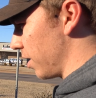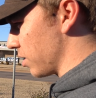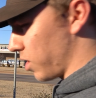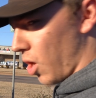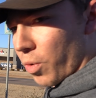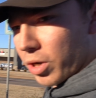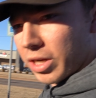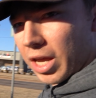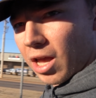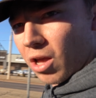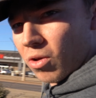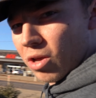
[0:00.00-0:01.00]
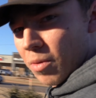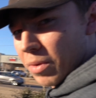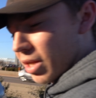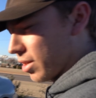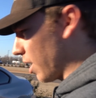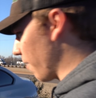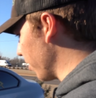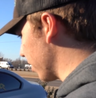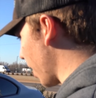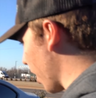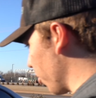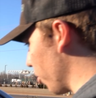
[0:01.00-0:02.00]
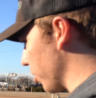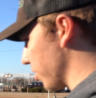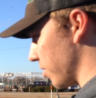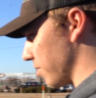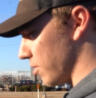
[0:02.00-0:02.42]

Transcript: It's lowered now. I mean, everything looks